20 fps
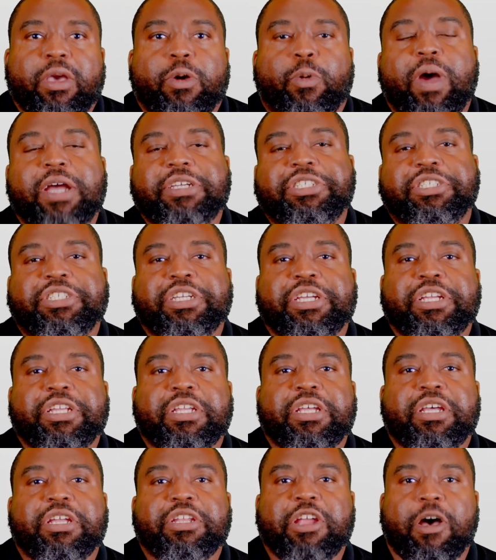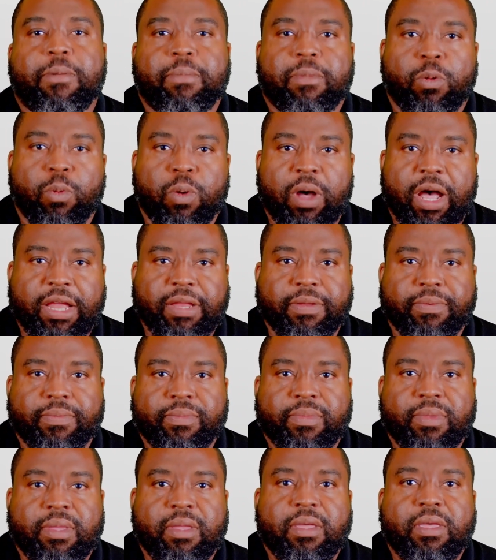Question number one,
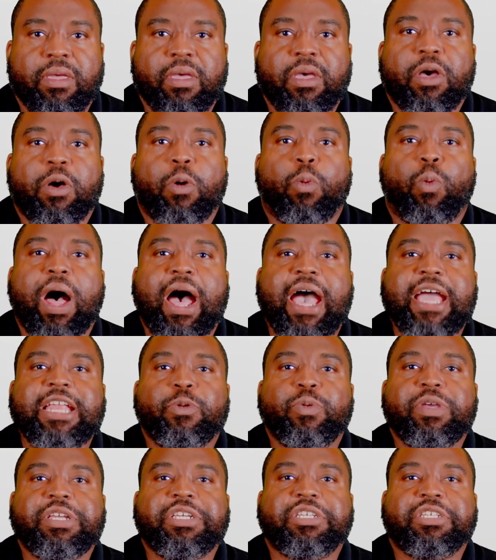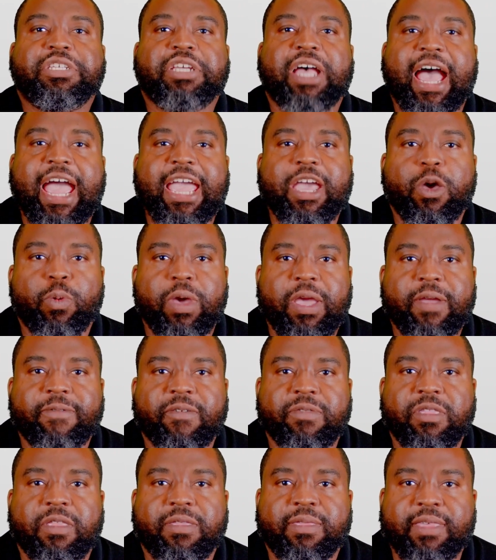why do we shy away
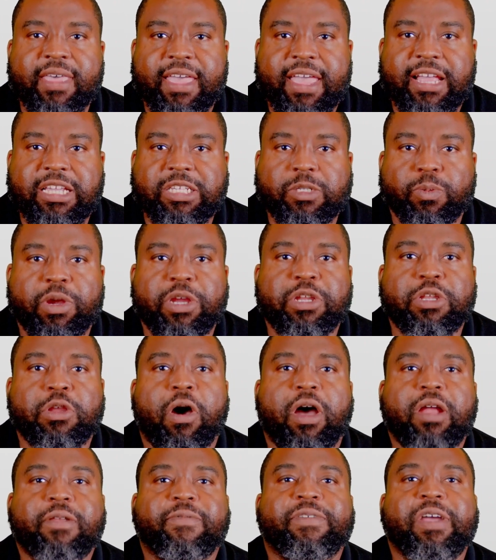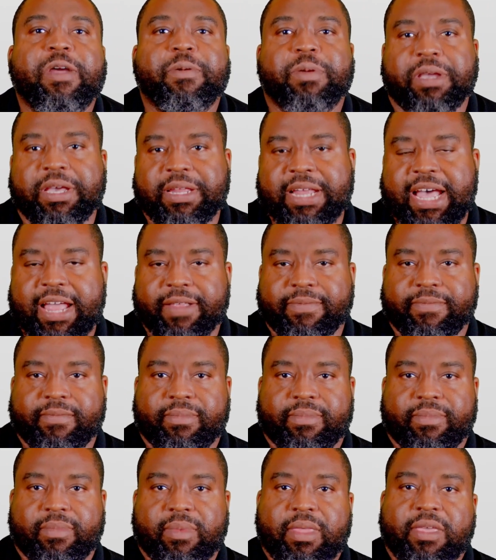from the things we're not very good at?
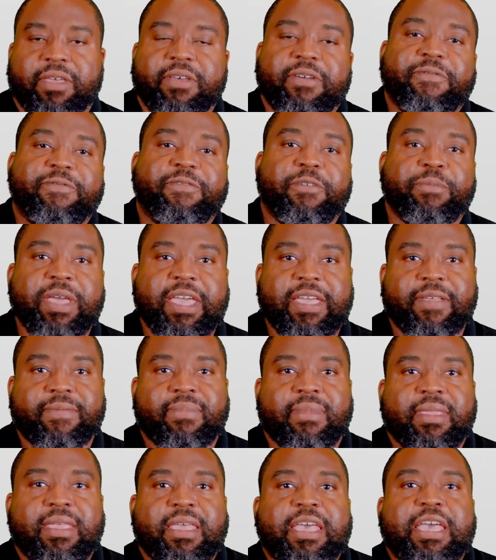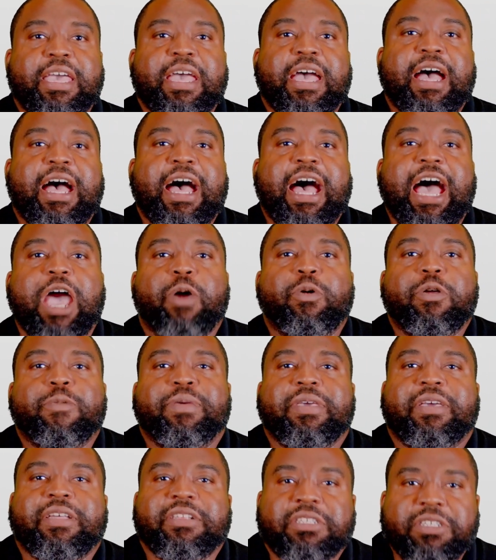For me, I would
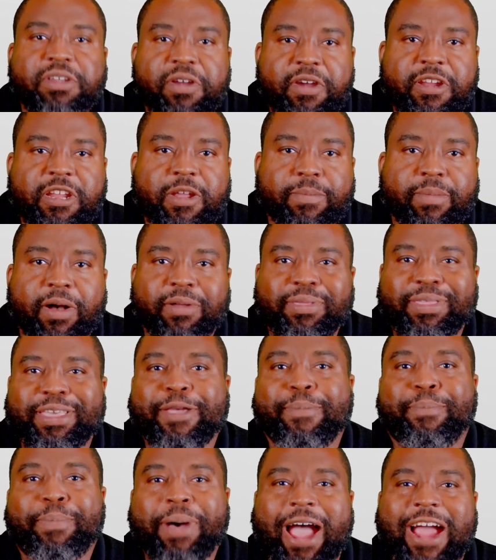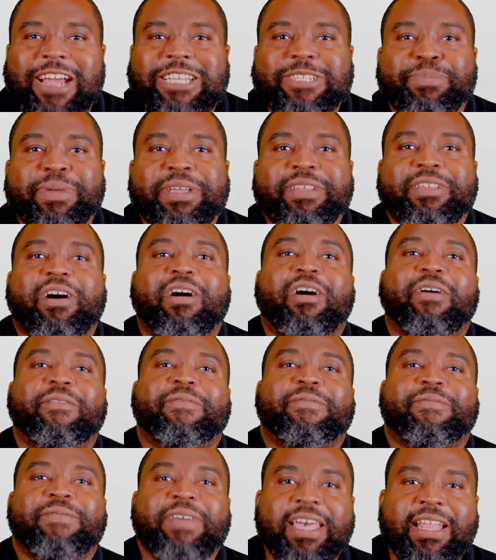be concerned about the embarrassment of
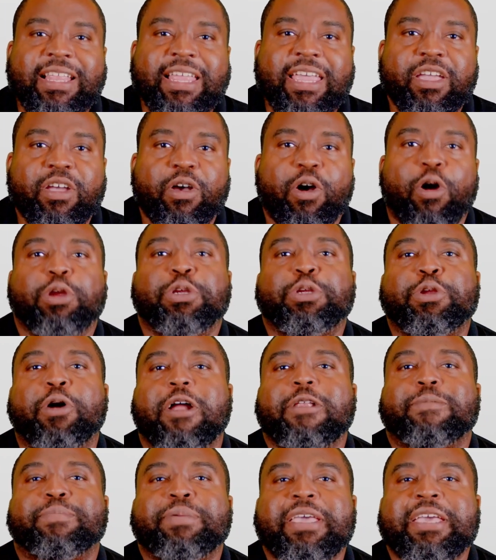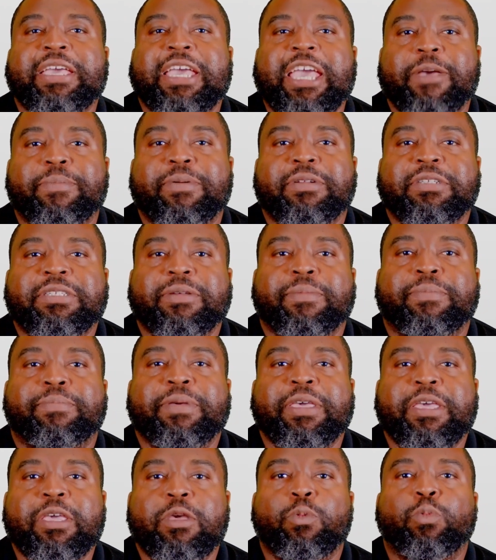failing or not being able to
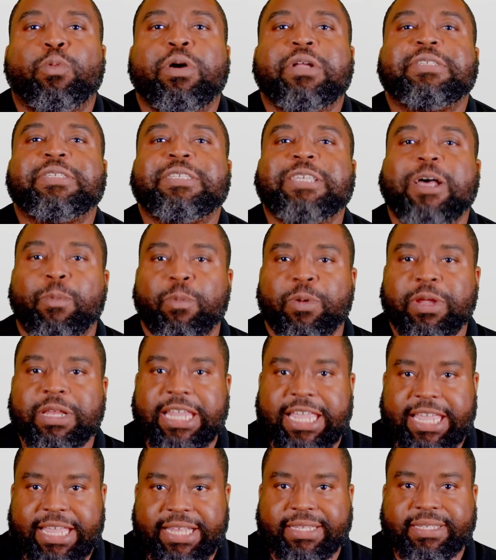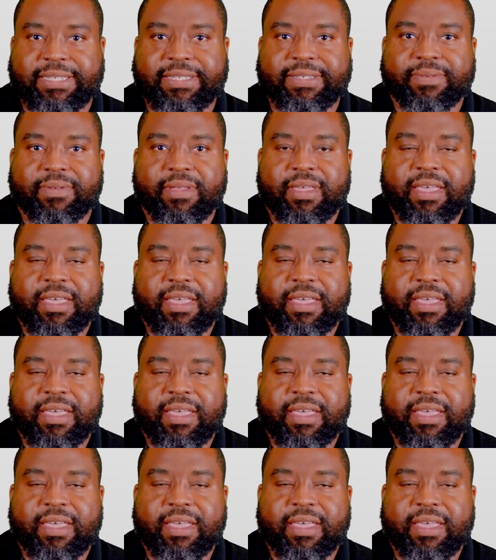be what someone needs.